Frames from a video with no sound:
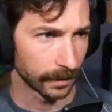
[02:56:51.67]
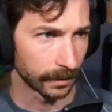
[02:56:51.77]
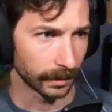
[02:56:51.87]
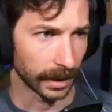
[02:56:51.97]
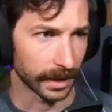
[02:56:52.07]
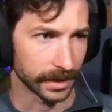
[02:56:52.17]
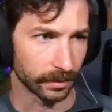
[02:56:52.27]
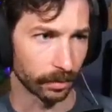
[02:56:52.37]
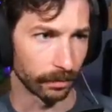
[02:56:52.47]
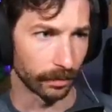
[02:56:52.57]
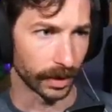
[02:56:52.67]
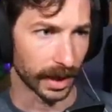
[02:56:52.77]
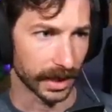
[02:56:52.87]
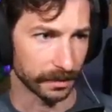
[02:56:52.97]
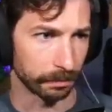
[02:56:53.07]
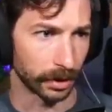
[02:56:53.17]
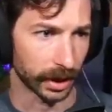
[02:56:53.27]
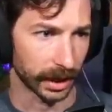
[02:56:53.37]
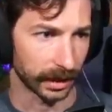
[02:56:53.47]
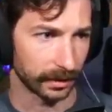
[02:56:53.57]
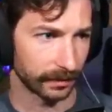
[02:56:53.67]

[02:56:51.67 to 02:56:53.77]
We gotta just, we gotta just book it.